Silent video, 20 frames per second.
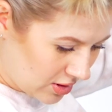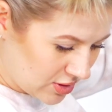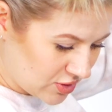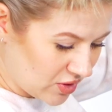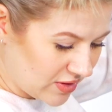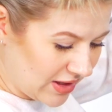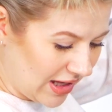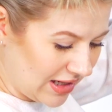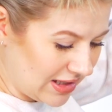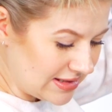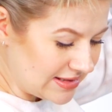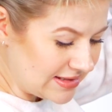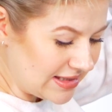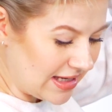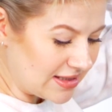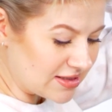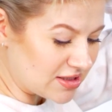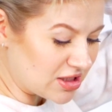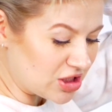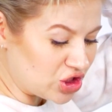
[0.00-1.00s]
So then it
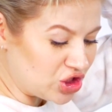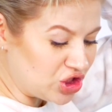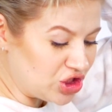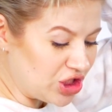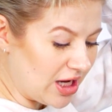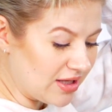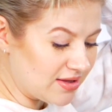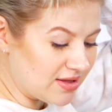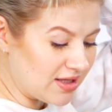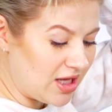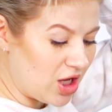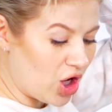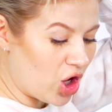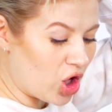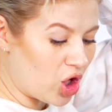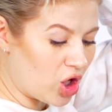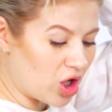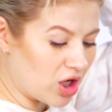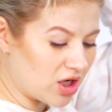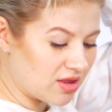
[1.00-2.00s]
says, gently
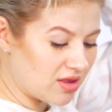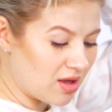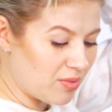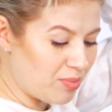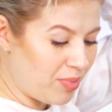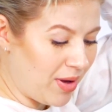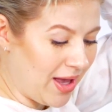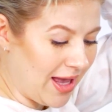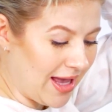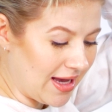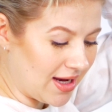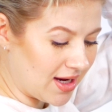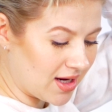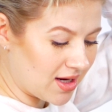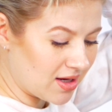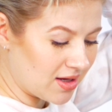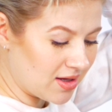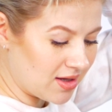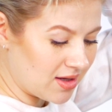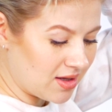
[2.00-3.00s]
hook the
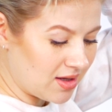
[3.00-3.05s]
pick